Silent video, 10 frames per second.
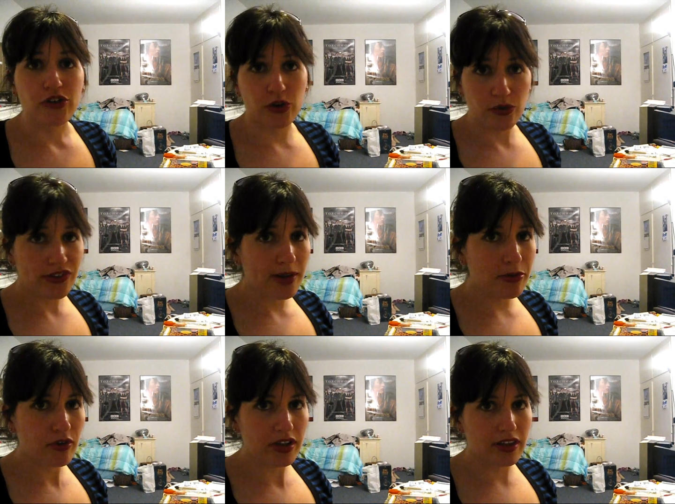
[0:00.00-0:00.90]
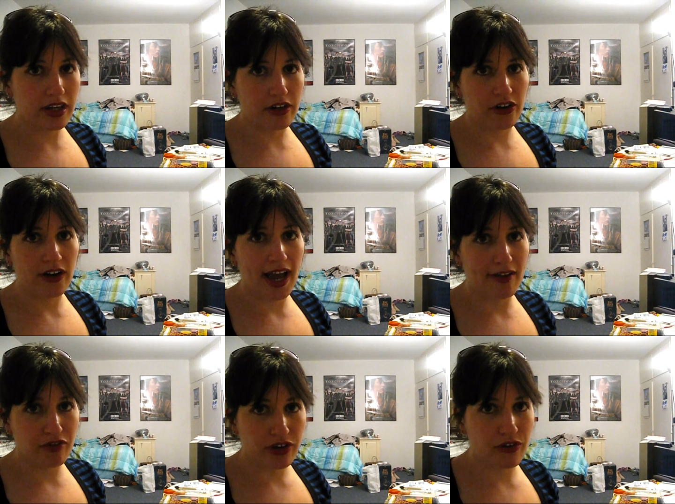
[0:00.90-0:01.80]
don't stop doing theater
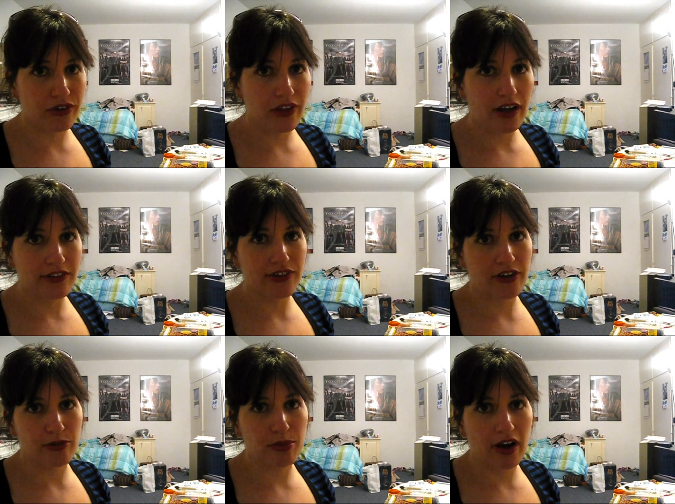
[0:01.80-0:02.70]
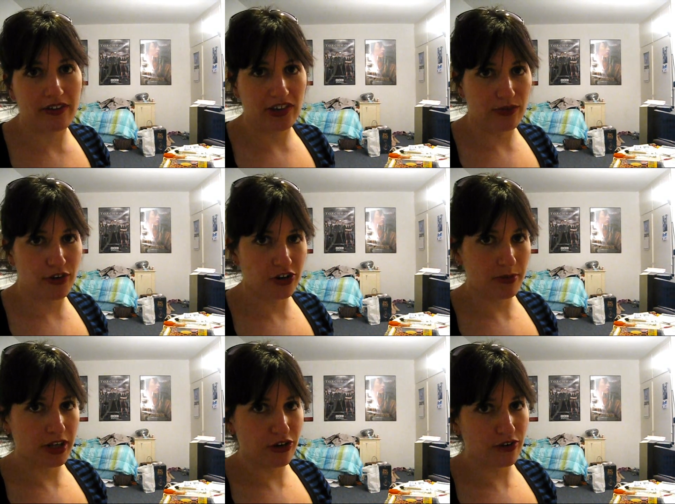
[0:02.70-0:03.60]
after you're in the Hudsucker proxy
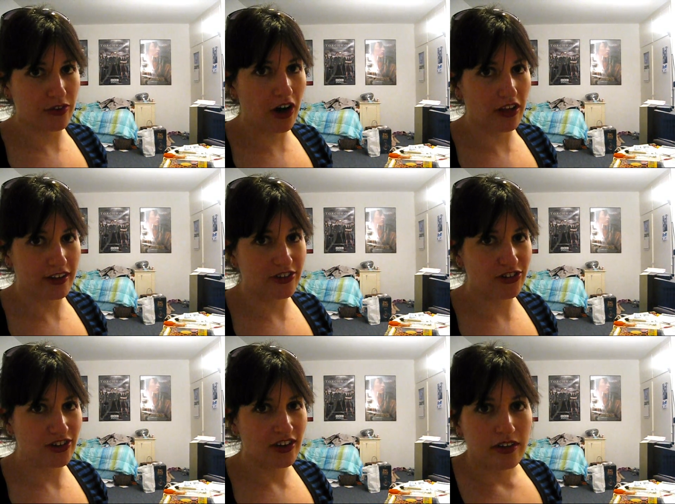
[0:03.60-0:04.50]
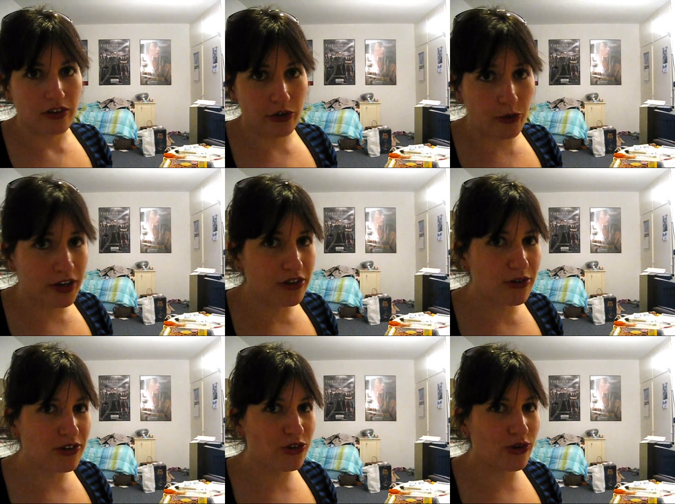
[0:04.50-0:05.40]
freshman year of college. You're going
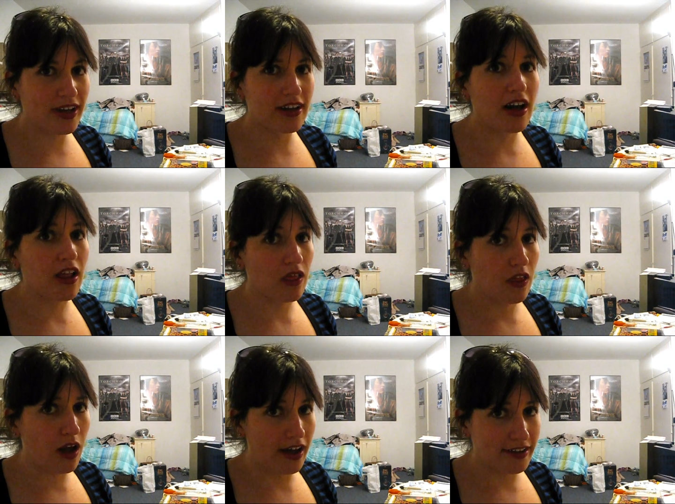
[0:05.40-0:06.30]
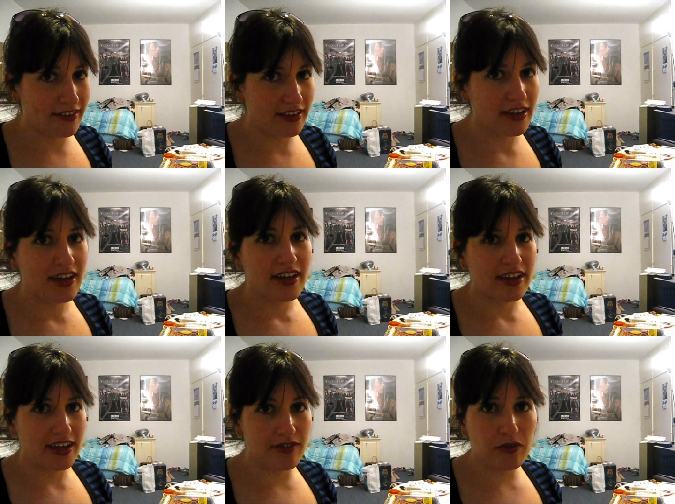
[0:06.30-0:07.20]
to enjoy it a lot,
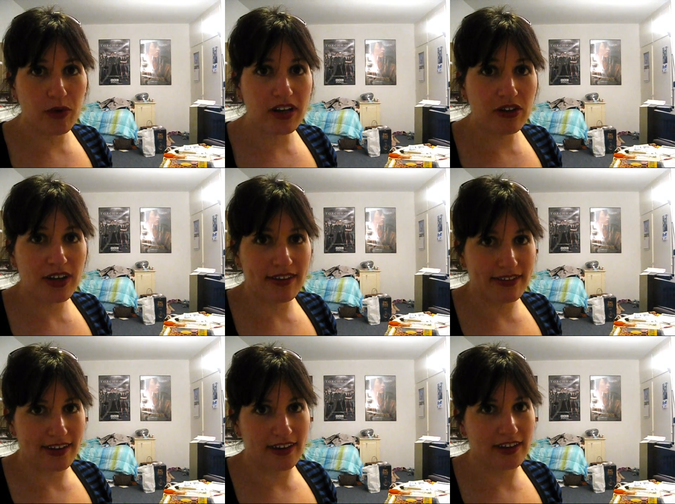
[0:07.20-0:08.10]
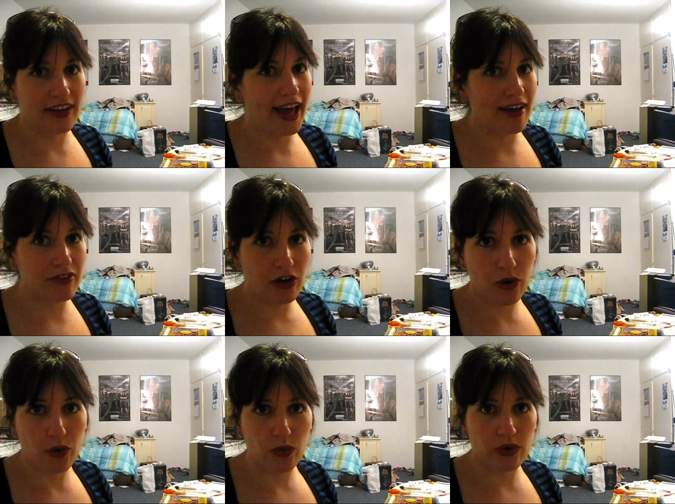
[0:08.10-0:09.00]
even when you get sick and you have a
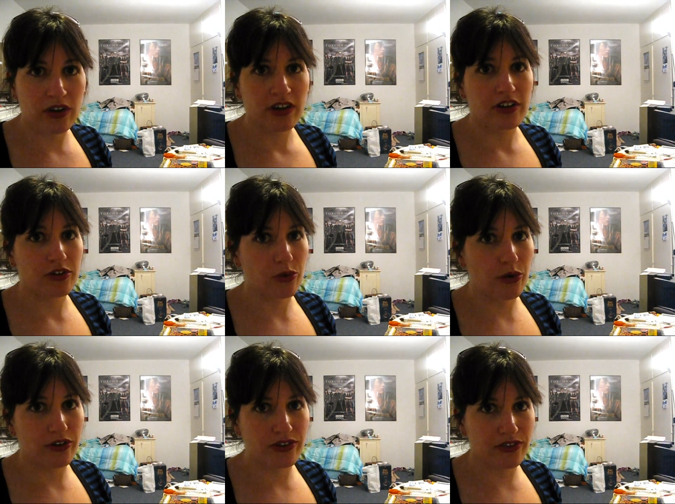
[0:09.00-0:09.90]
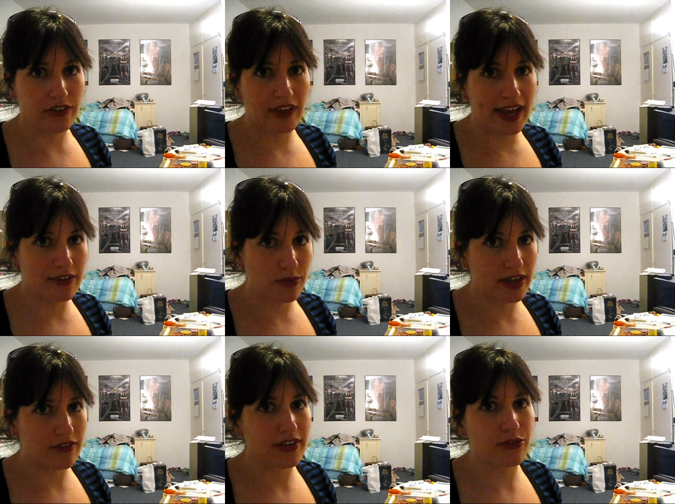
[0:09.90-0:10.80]
cold towards the last
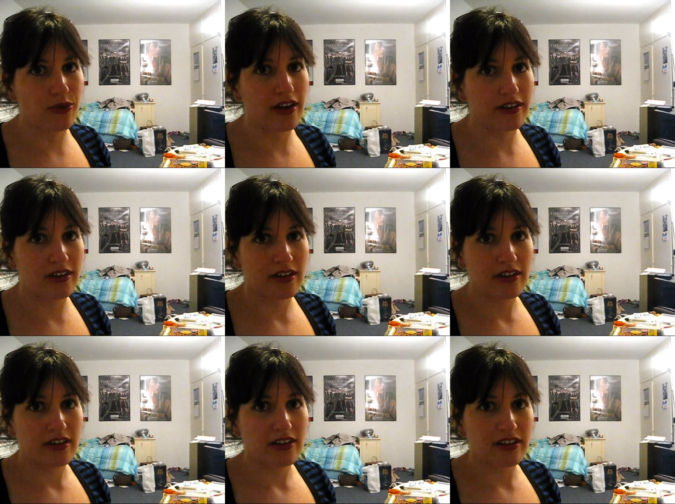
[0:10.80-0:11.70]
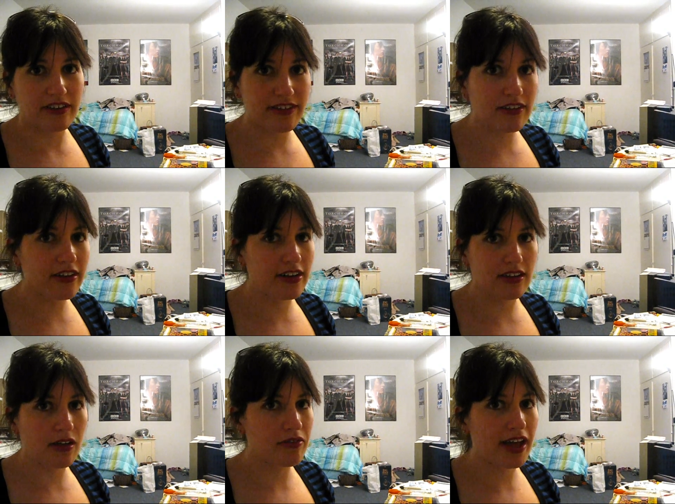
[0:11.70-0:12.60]
week of its run. You're still going to
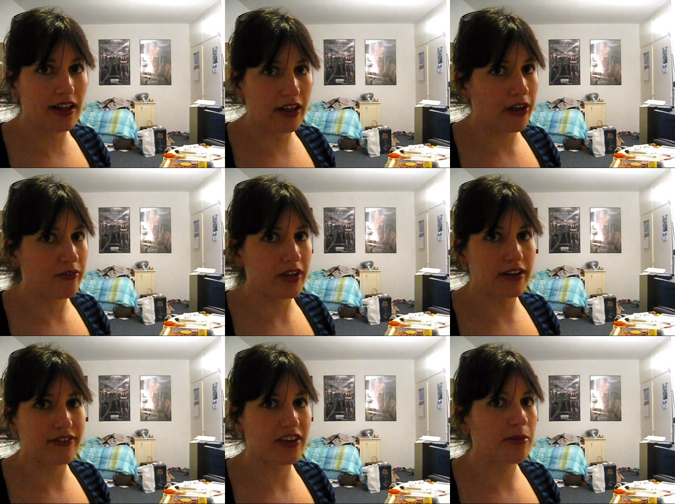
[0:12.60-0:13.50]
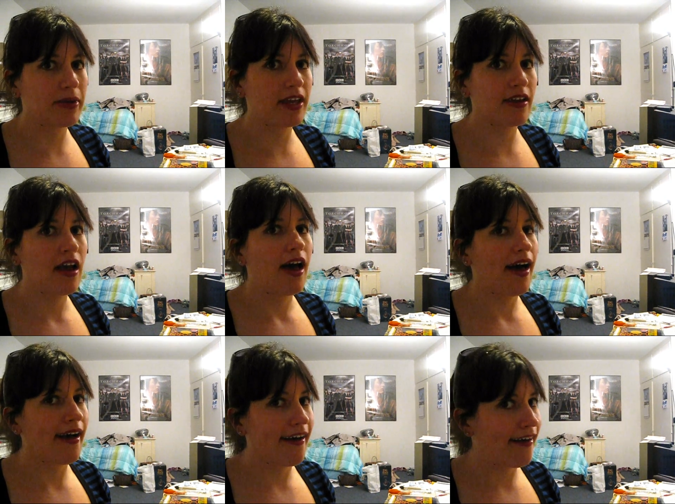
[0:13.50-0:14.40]
love the hell out of it, and it's going to be
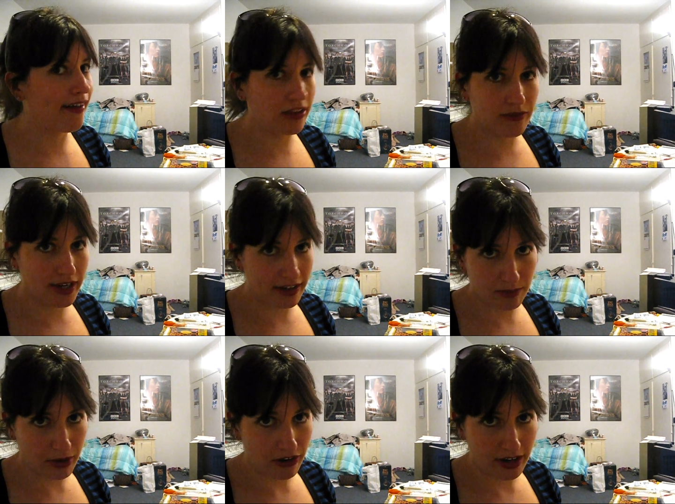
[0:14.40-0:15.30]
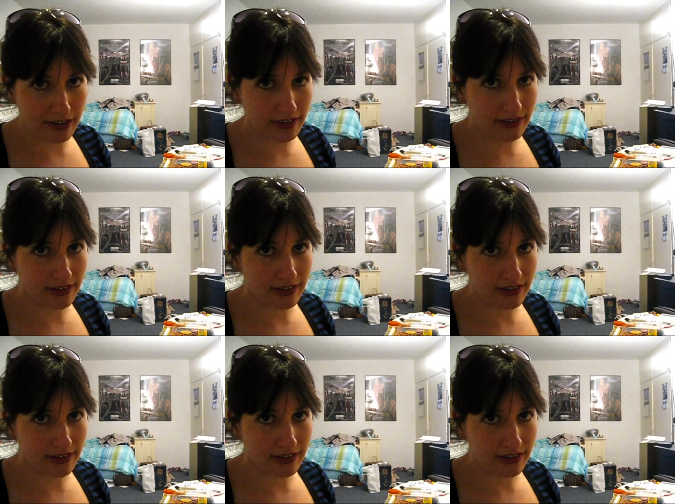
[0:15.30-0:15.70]
a hell of an experience.